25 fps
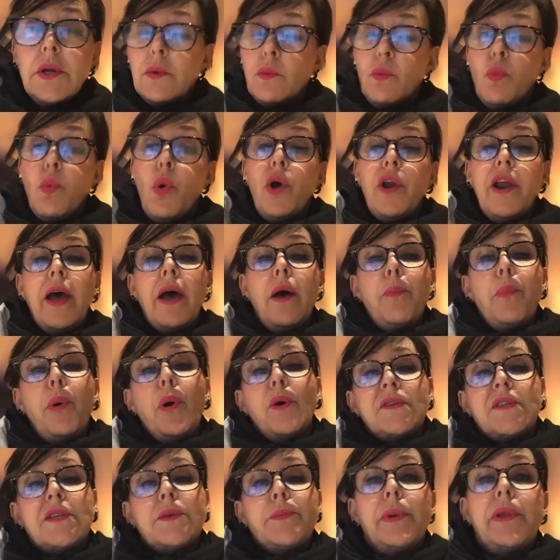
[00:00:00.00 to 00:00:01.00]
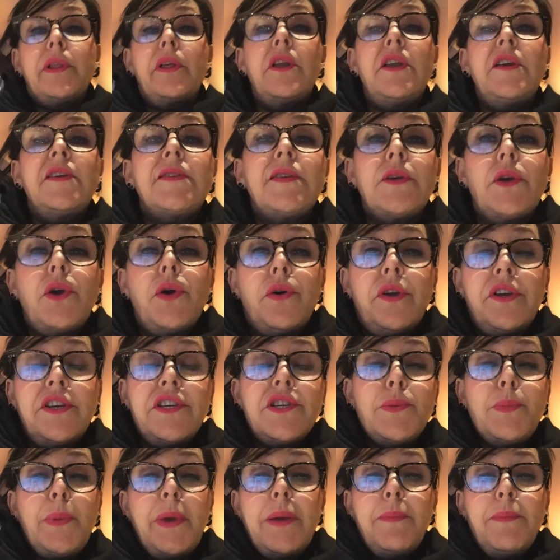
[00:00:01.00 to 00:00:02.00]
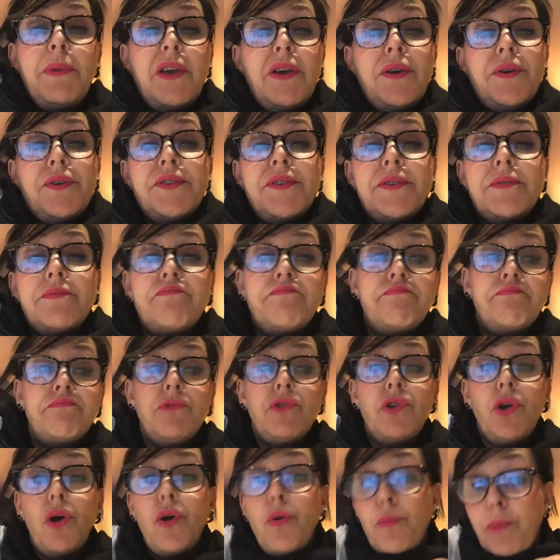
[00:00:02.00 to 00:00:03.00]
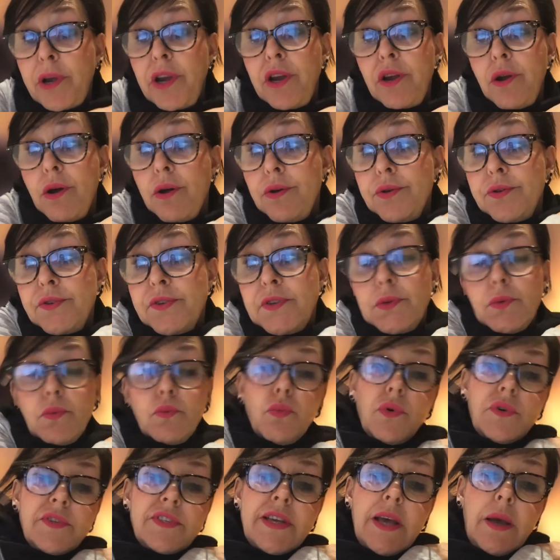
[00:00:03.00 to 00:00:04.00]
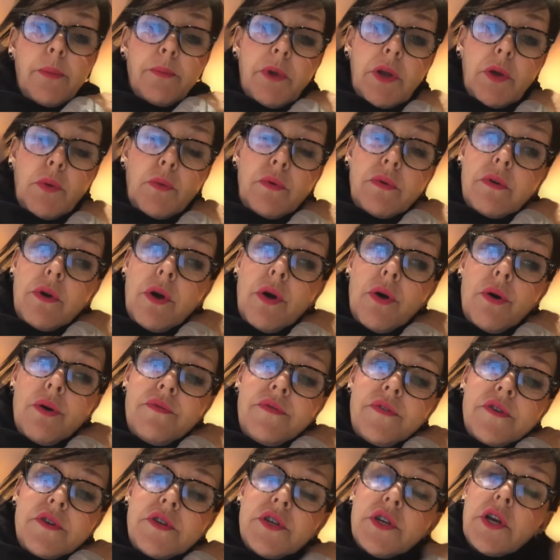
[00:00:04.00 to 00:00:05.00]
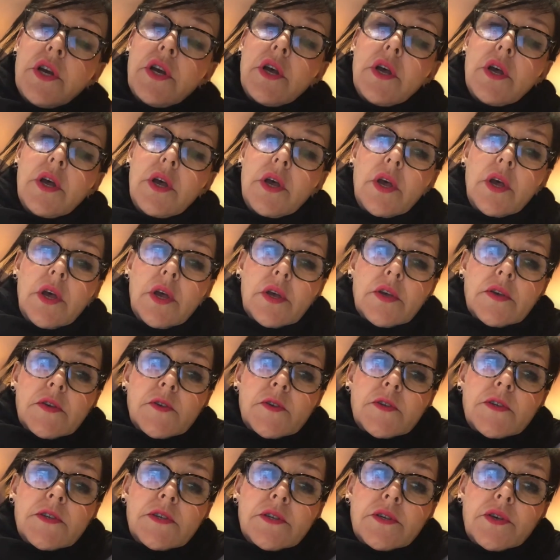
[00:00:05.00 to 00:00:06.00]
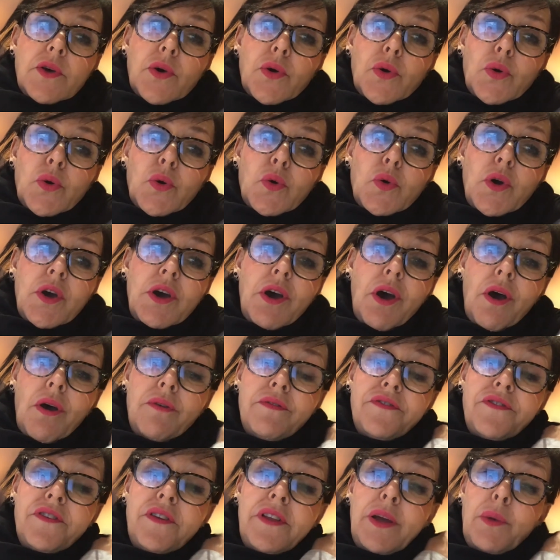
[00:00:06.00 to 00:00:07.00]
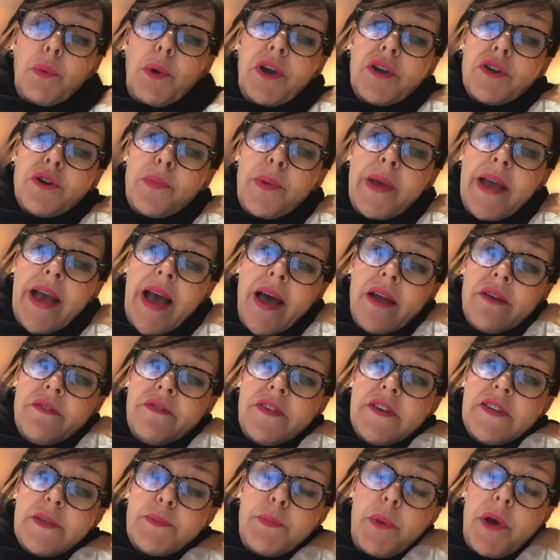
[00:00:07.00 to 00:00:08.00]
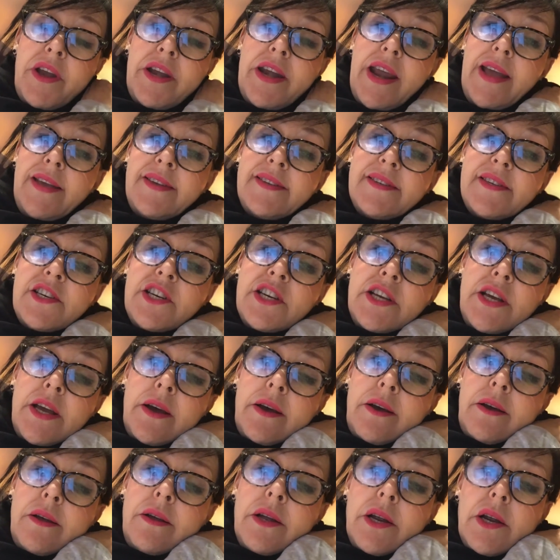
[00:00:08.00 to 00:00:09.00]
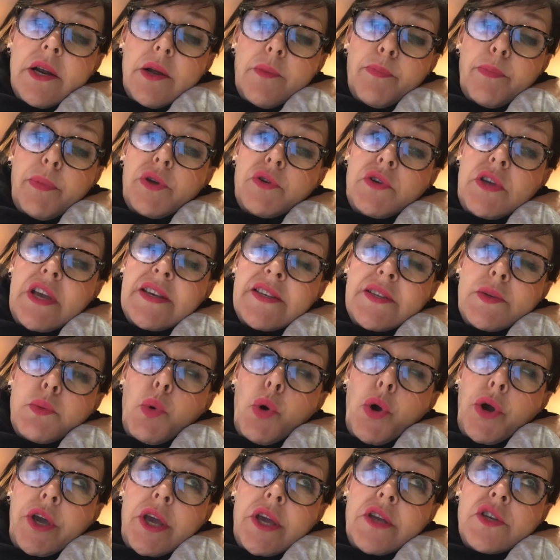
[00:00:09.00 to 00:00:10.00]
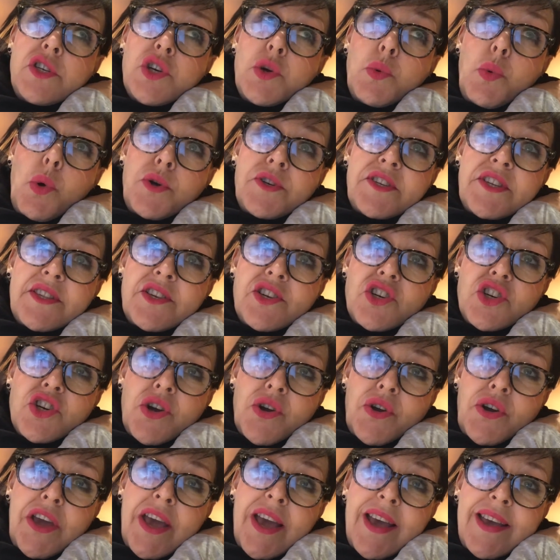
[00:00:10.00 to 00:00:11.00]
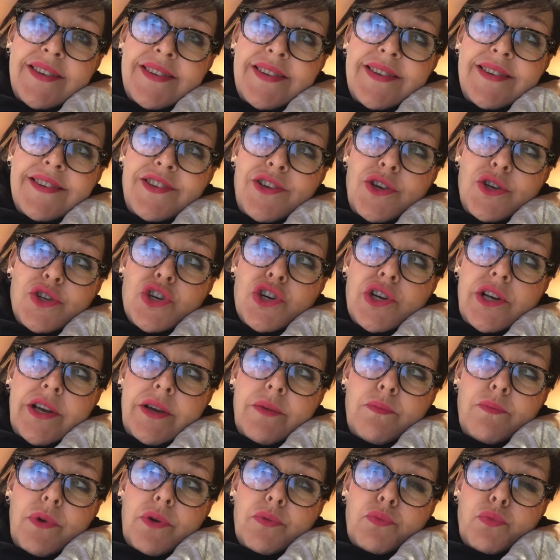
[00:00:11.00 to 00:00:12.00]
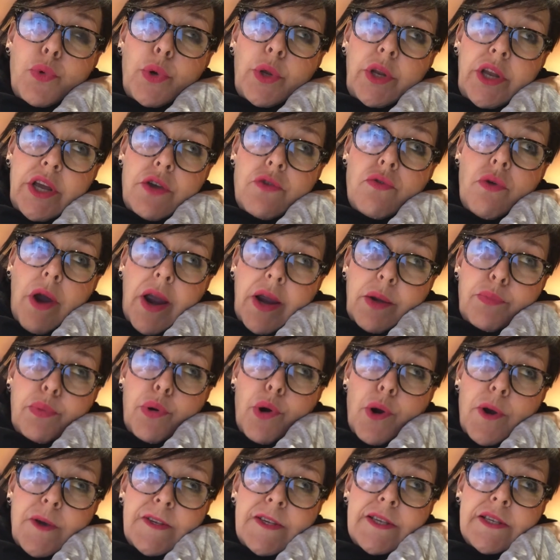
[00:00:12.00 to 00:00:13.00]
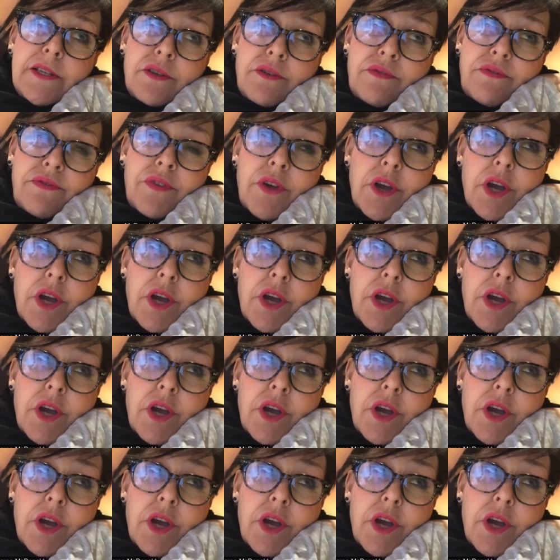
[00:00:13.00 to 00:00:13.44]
what our possibilities are going to be, because nobody knows what's happening with COVID. So hopefully we're going to be out of this by next year. But yes, working towards the Showcase is usually a really great process of,